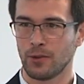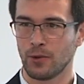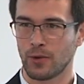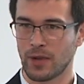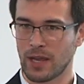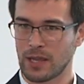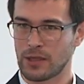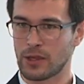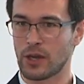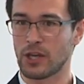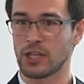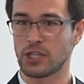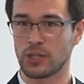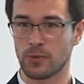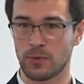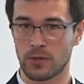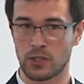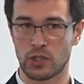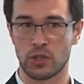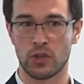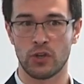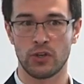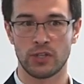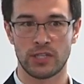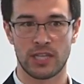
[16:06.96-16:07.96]
Looking at those that
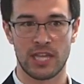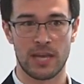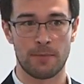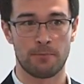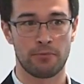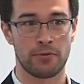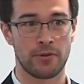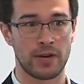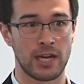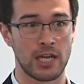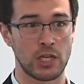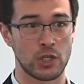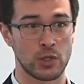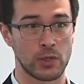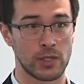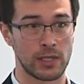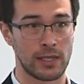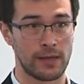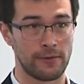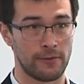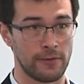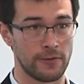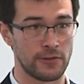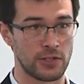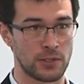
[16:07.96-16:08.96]
return to their pre-injury
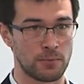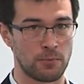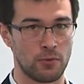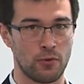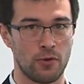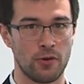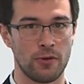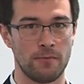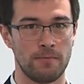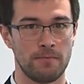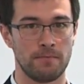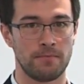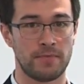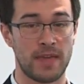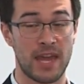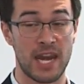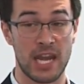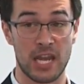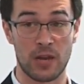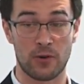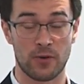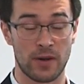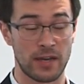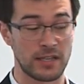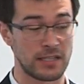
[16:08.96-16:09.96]
level of sport, that
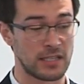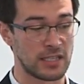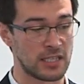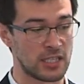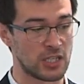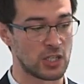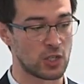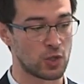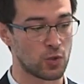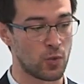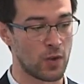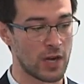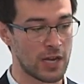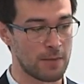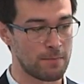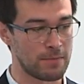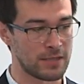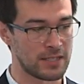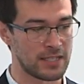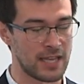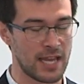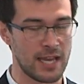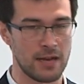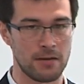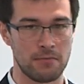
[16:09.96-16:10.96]
increases to
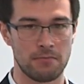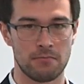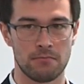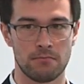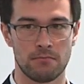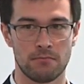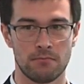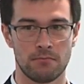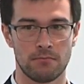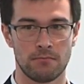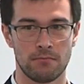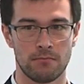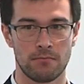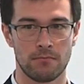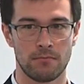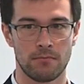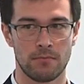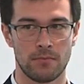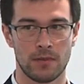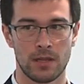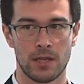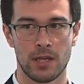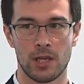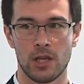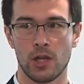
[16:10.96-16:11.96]
20%.
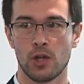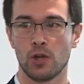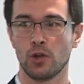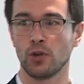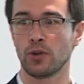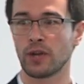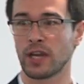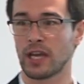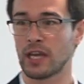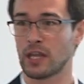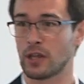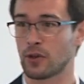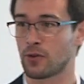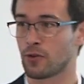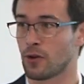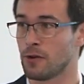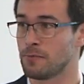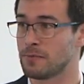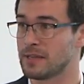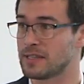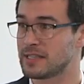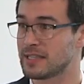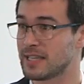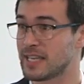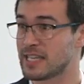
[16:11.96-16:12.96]
Looking at the
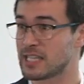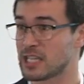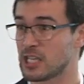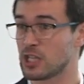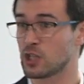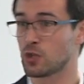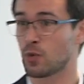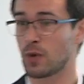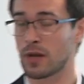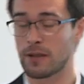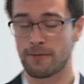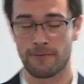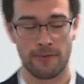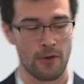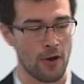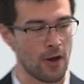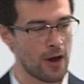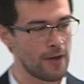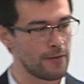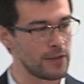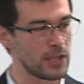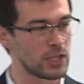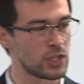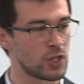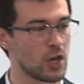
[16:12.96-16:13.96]
group that's less than
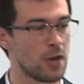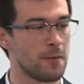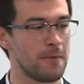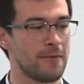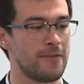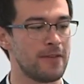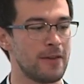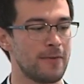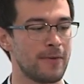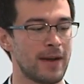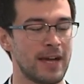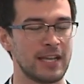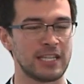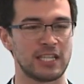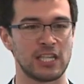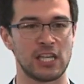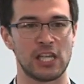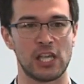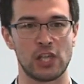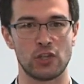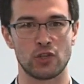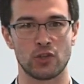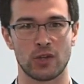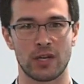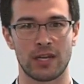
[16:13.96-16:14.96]
25 at the time of their
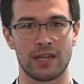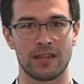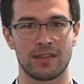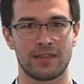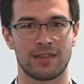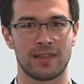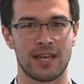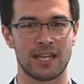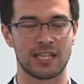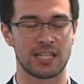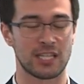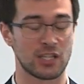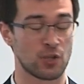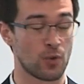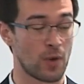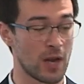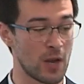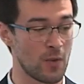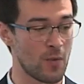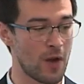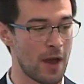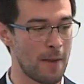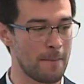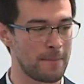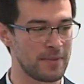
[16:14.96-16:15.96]
ACL injury, that's
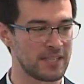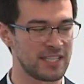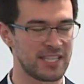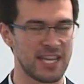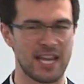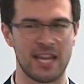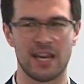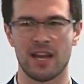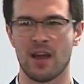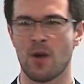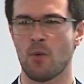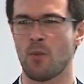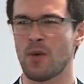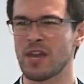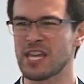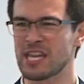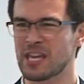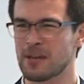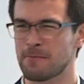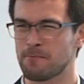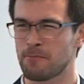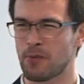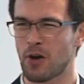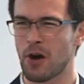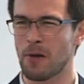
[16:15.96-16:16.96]
21%. And when
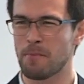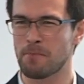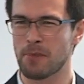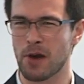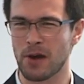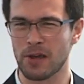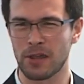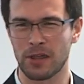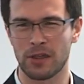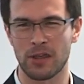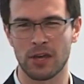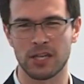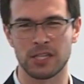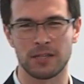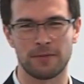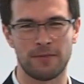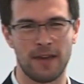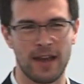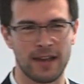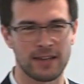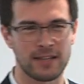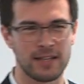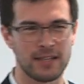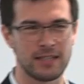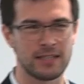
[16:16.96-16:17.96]
you combine both of those
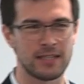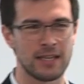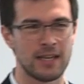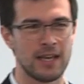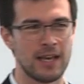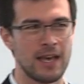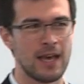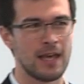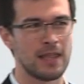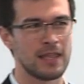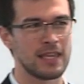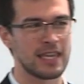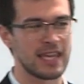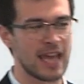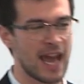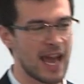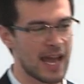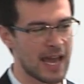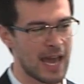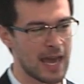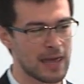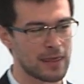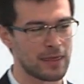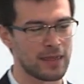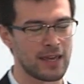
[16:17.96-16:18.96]
factors, the
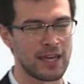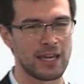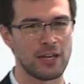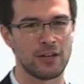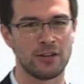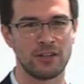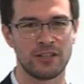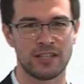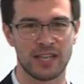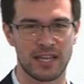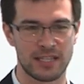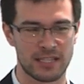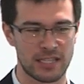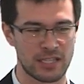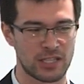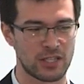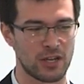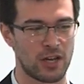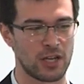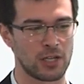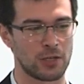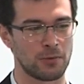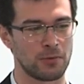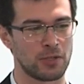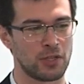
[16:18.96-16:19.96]
young athlete who does
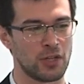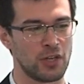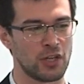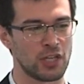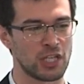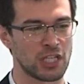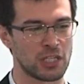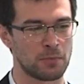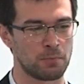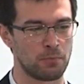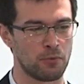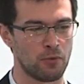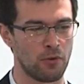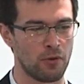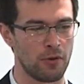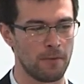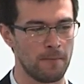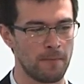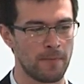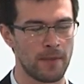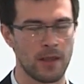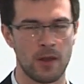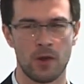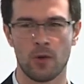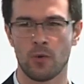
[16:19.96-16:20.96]
decide to return to
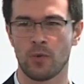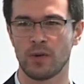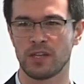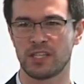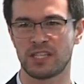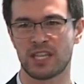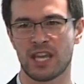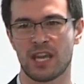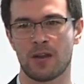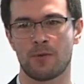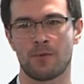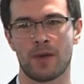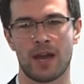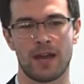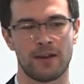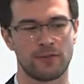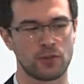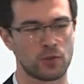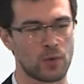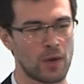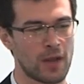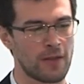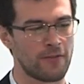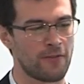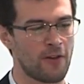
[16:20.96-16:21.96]
sport, we see a rate
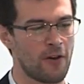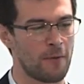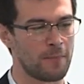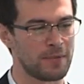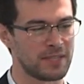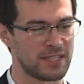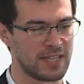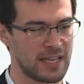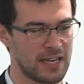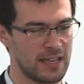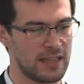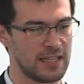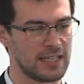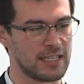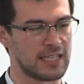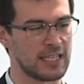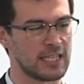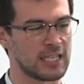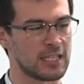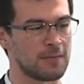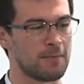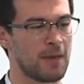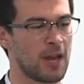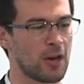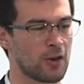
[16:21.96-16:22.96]
of 25% in this
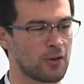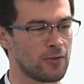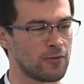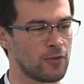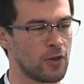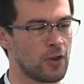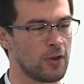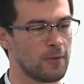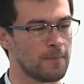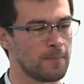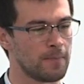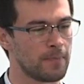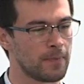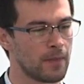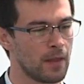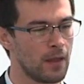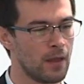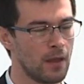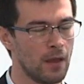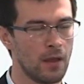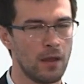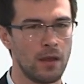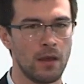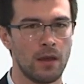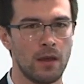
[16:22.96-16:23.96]
systematic review.
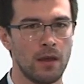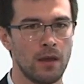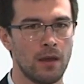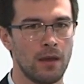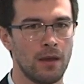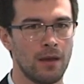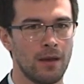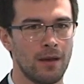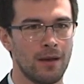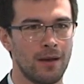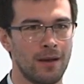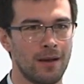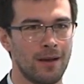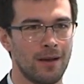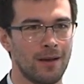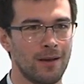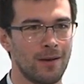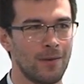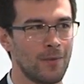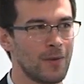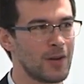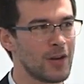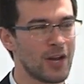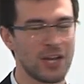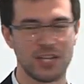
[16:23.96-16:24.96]

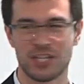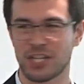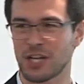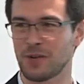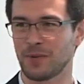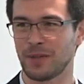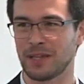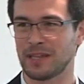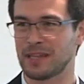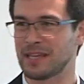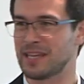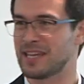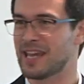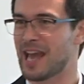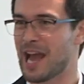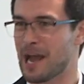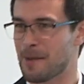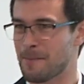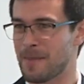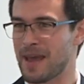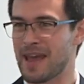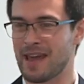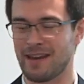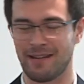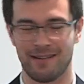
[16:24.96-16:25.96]
We know generally that
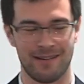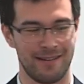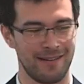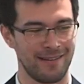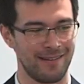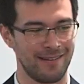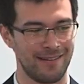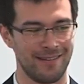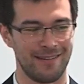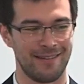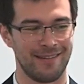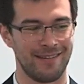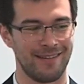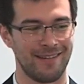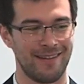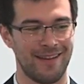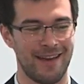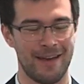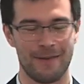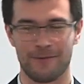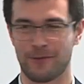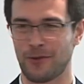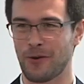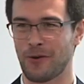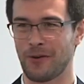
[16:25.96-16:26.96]
young men
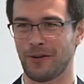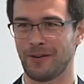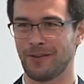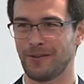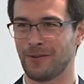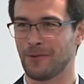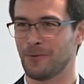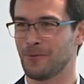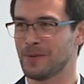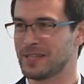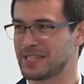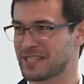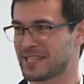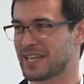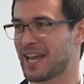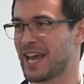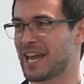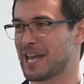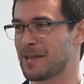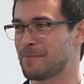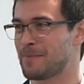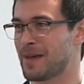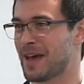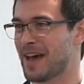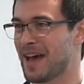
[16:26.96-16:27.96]
have got
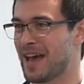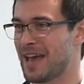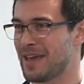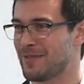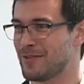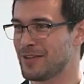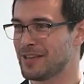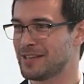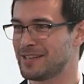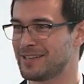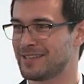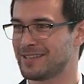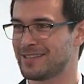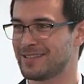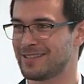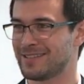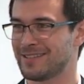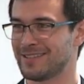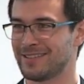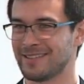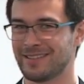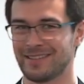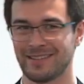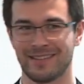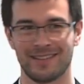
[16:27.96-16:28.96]
risk-taking
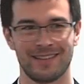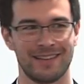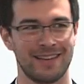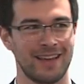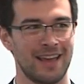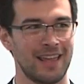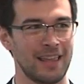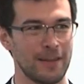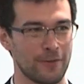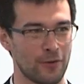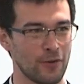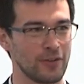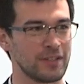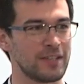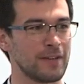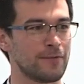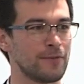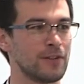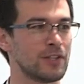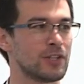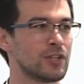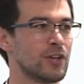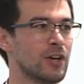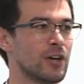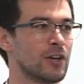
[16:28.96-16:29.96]
behaviours and they've got
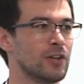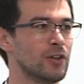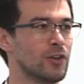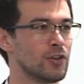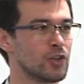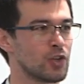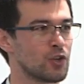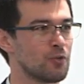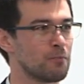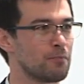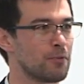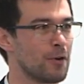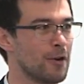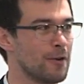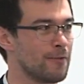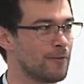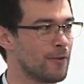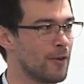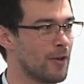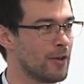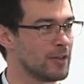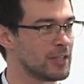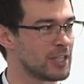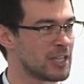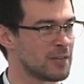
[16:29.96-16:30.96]
different psychological
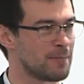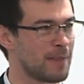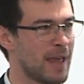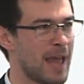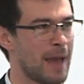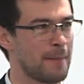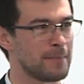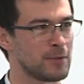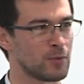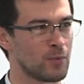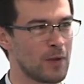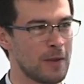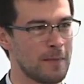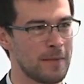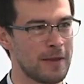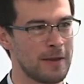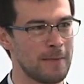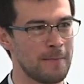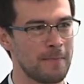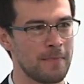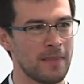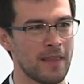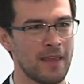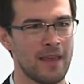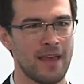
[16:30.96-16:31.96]
profiles to perhaps
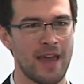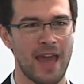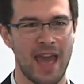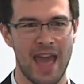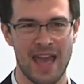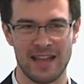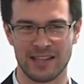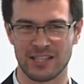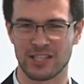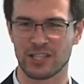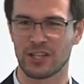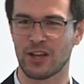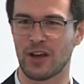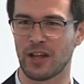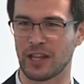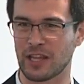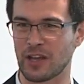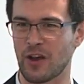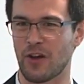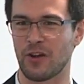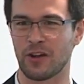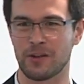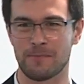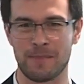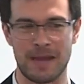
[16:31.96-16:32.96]
women and
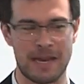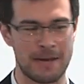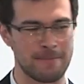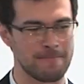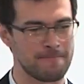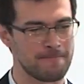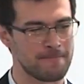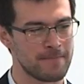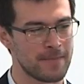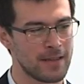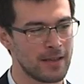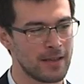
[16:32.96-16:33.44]
slightly older men.